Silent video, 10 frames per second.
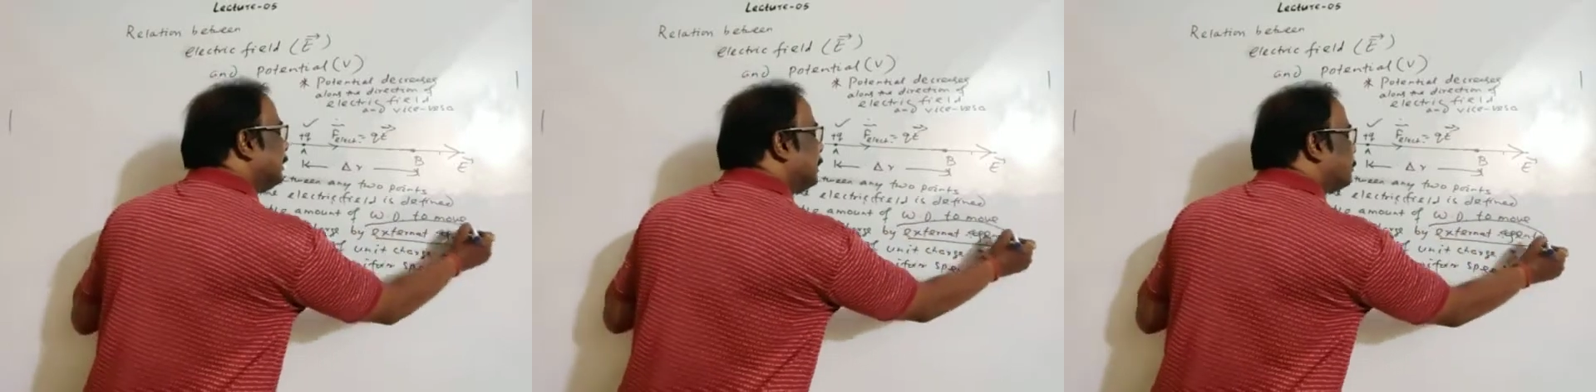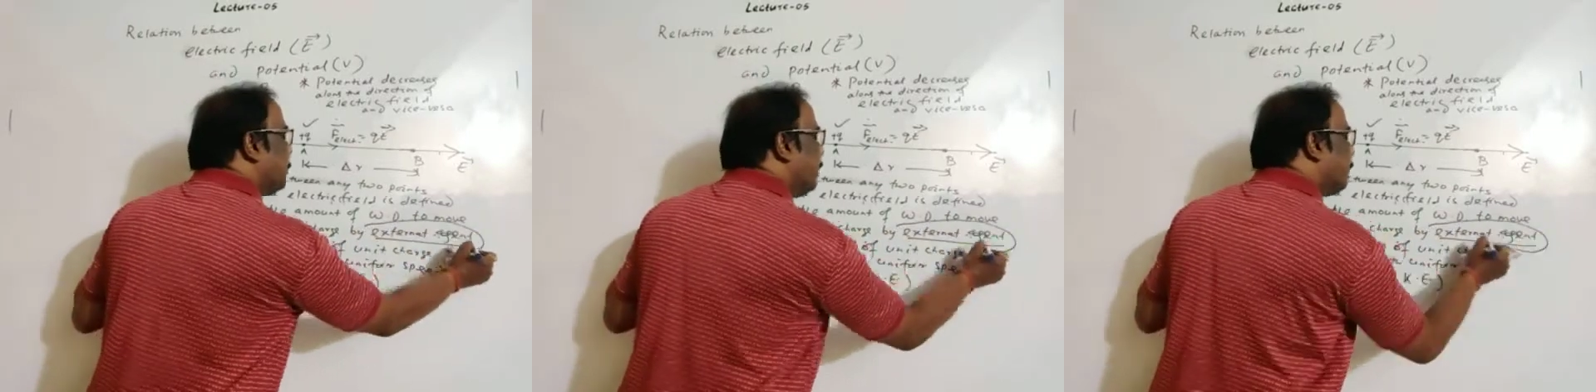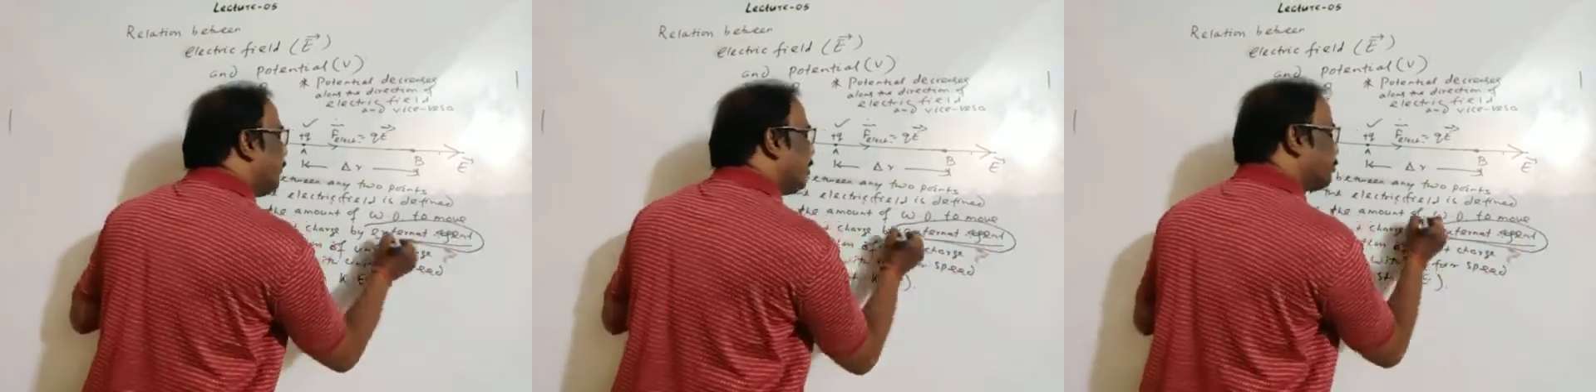this
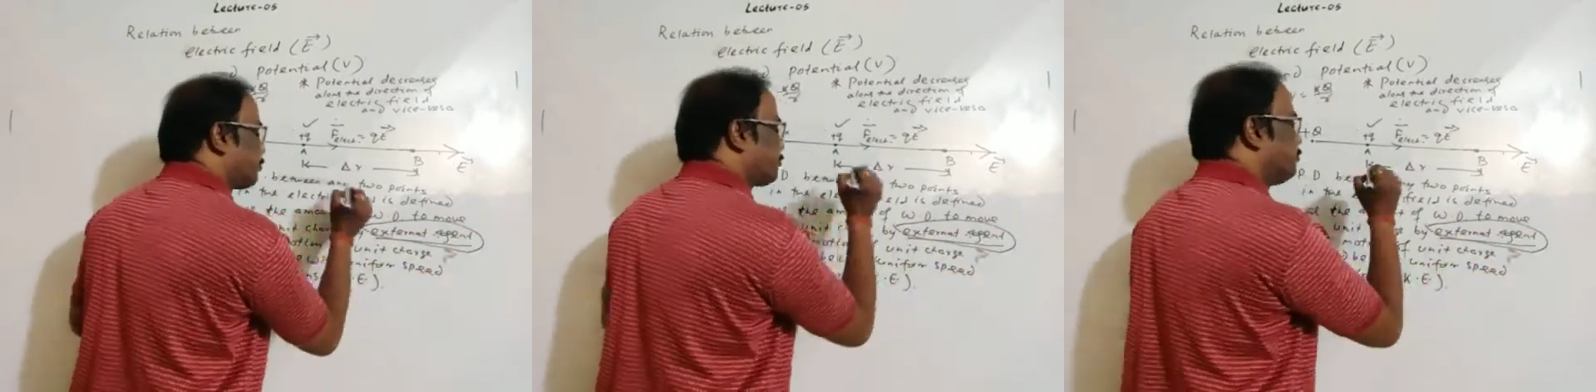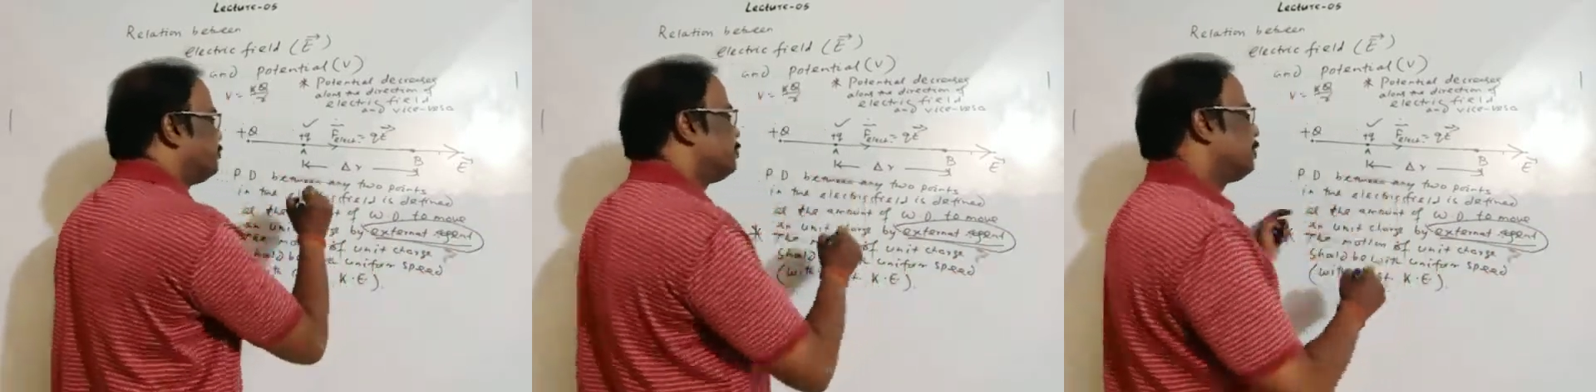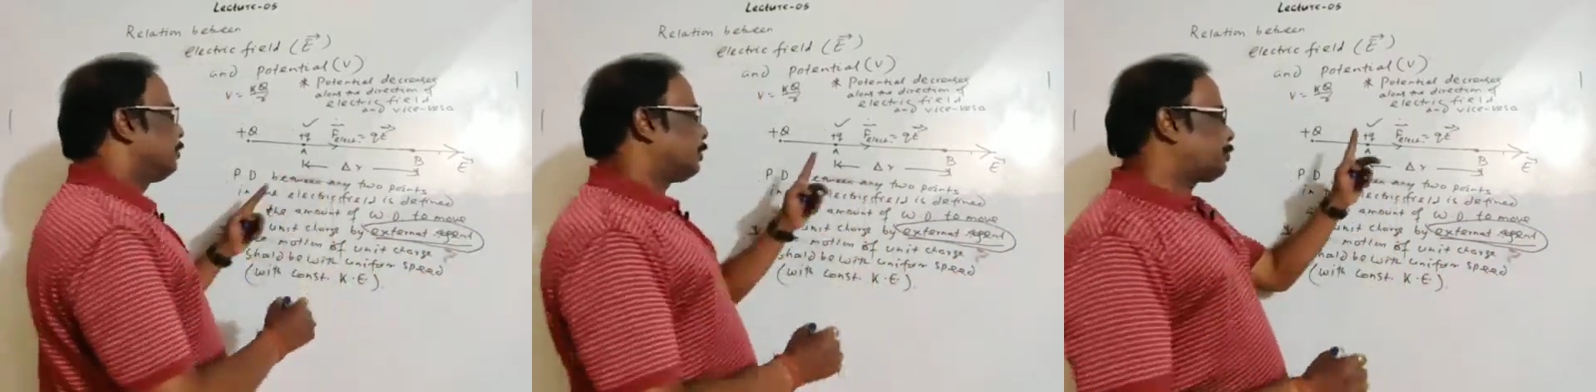point first.
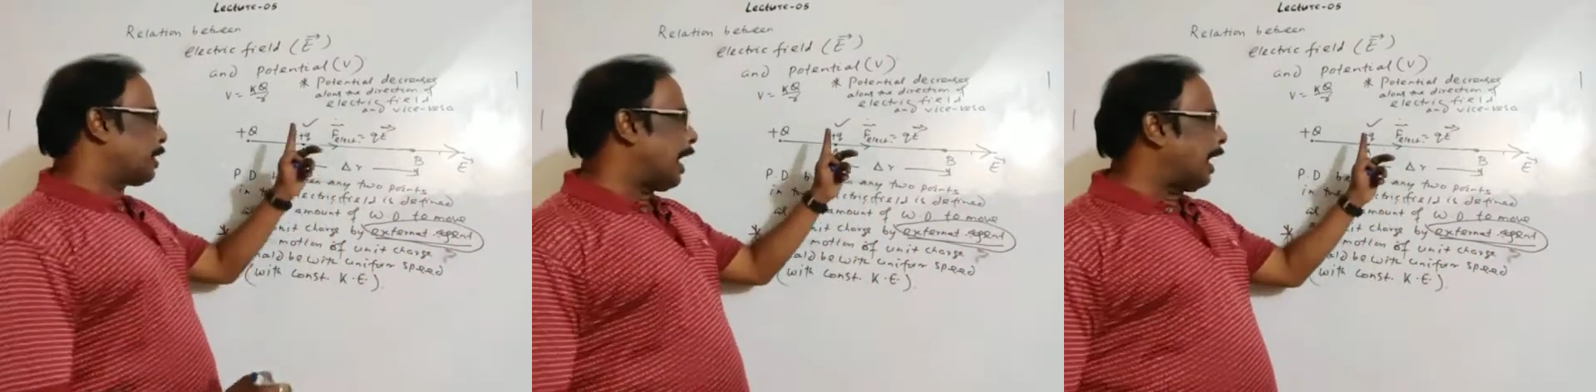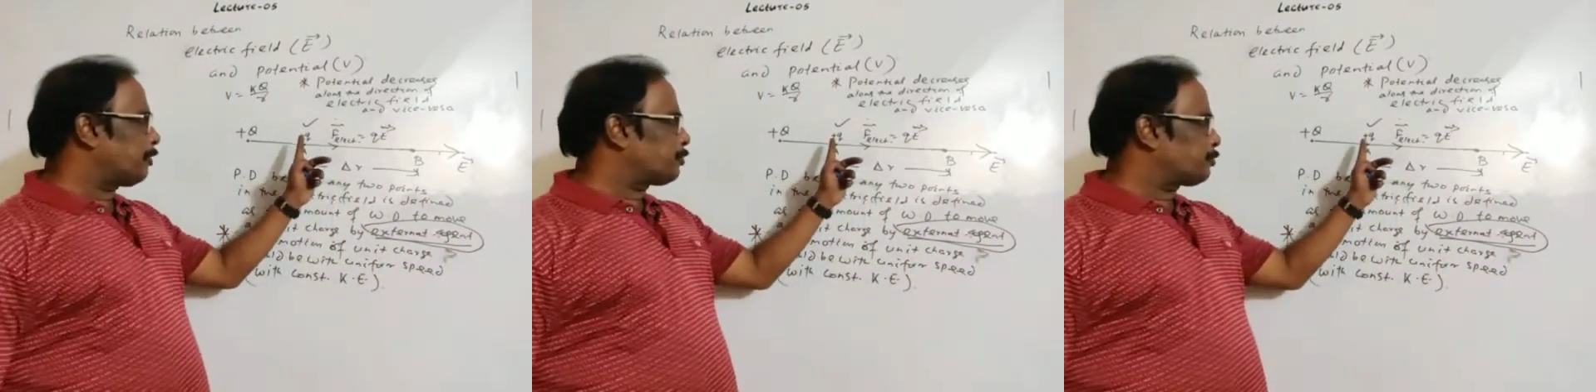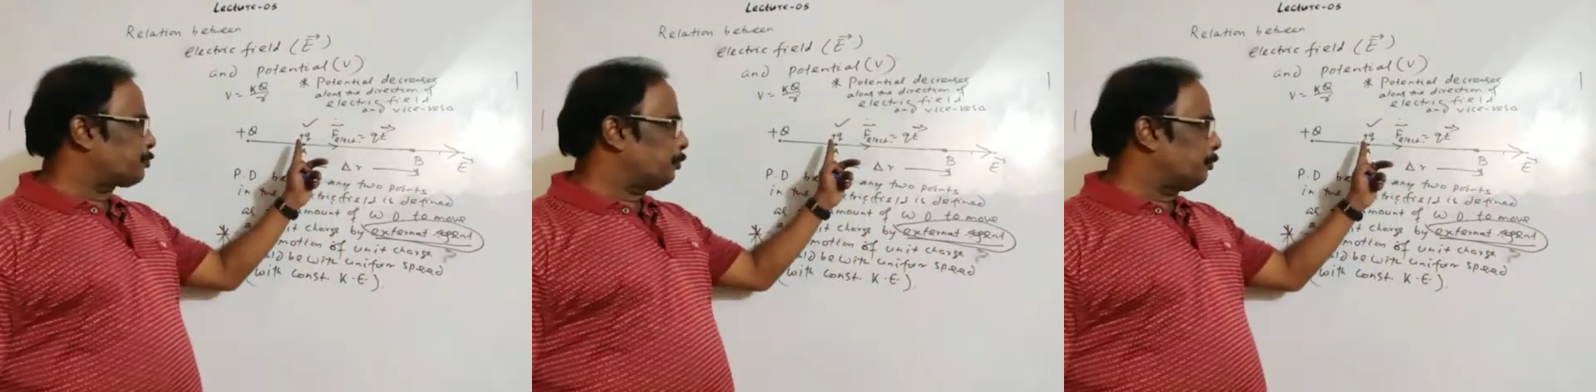The charge
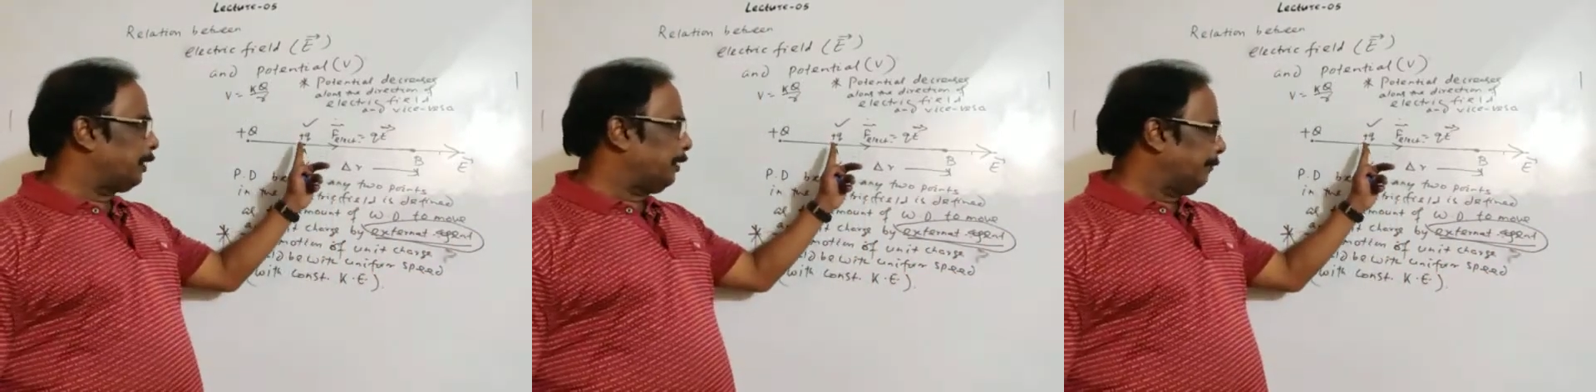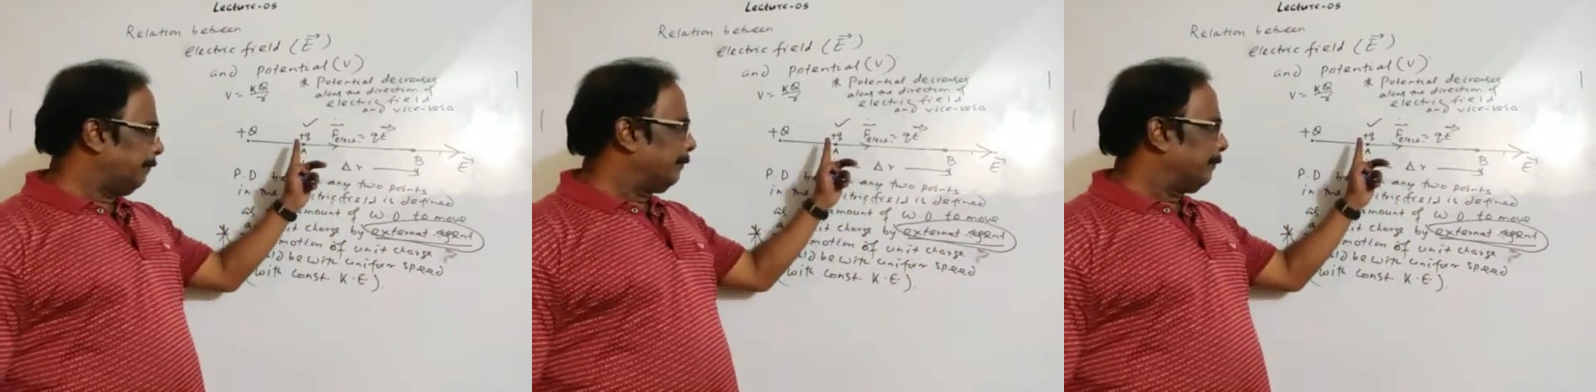should be